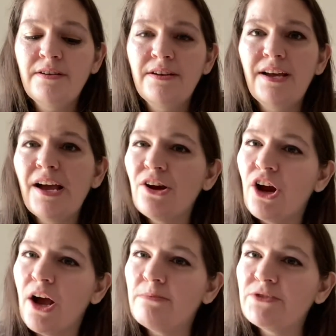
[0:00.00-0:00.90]
a
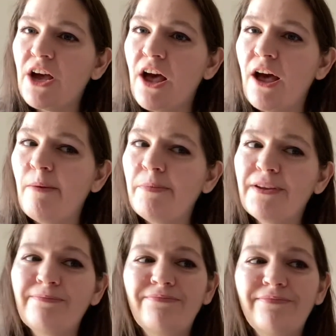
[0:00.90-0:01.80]
crop top.
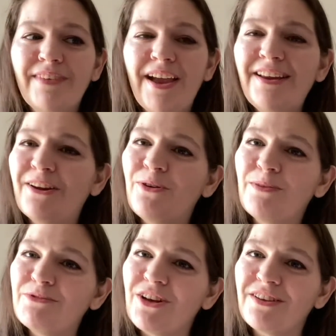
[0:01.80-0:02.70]
I know
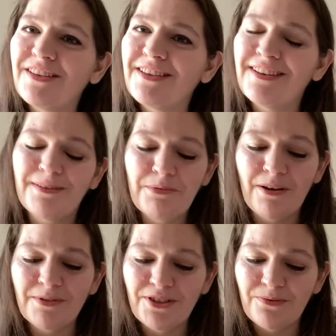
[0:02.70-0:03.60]
I'm chunky and I
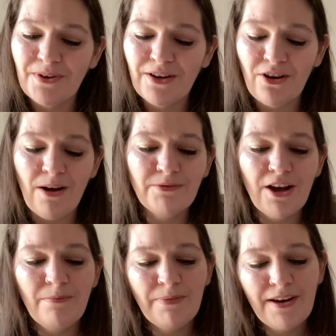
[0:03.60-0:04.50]
probably shouldn't wear a crop
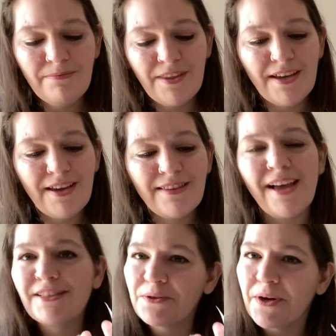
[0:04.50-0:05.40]
top, but I'm thinking
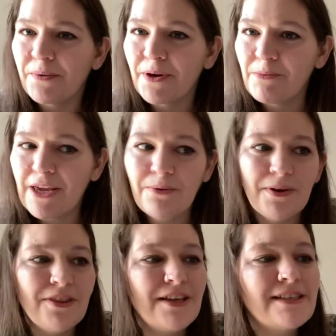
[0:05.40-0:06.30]
that's what I want to make
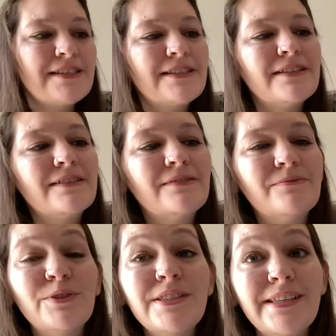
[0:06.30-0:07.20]
with this.
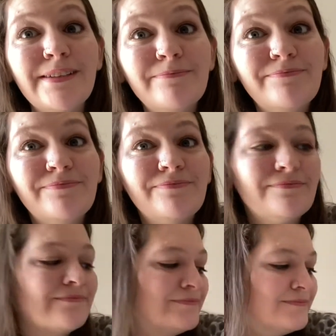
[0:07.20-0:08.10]
We'll see.
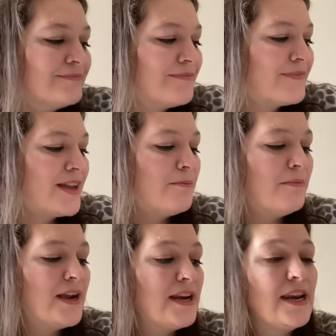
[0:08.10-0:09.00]

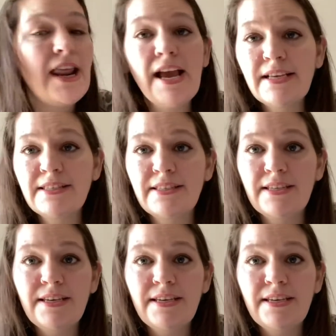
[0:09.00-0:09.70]
My next